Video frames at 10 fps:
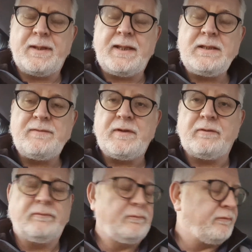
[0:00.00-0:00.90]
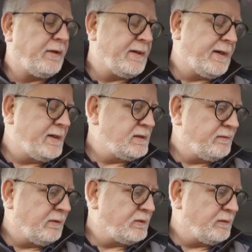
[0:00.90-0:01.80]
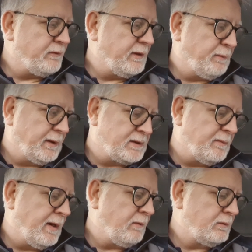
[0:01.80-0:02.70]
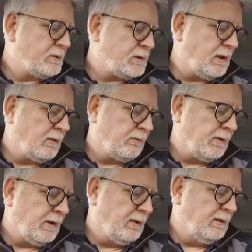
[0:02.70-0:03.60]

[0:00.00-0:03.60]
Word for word: interview, Friday night interview, which I'm really pleased about. So, uh,